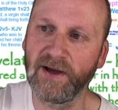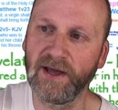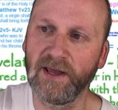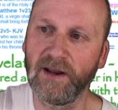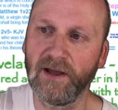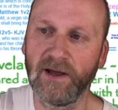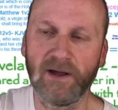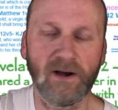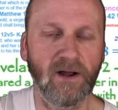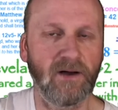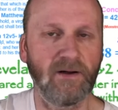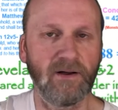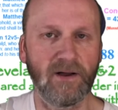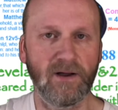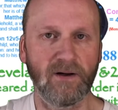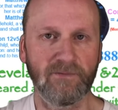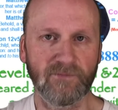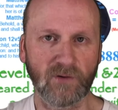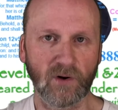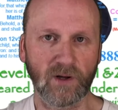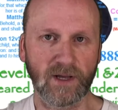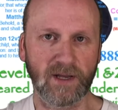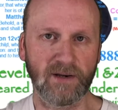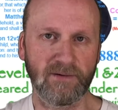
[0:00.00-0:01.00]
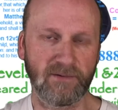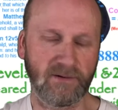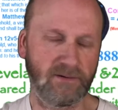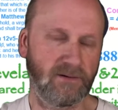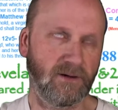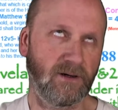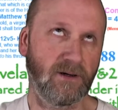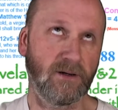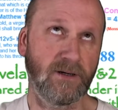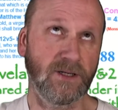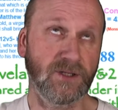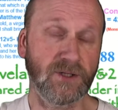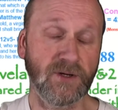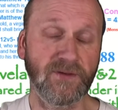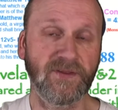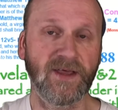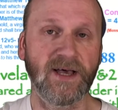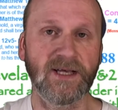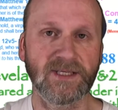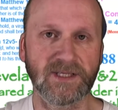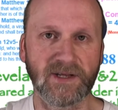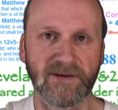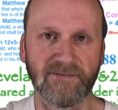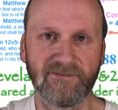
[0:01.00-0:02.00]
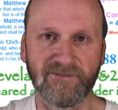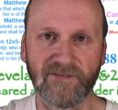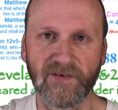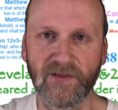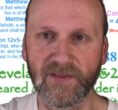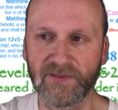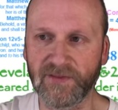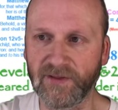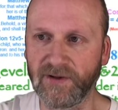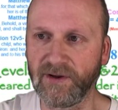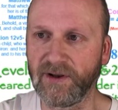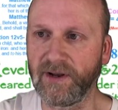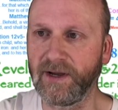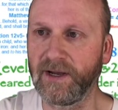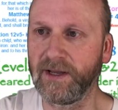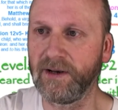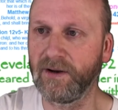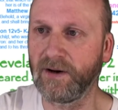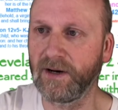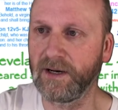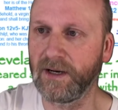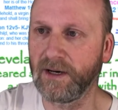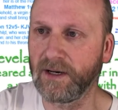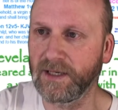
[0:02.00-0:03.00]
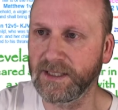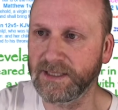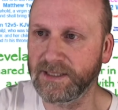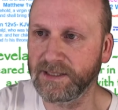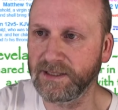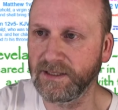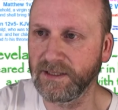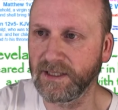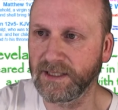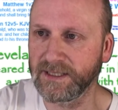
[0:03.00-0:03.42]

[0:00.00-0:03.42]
and I've got in 2013 I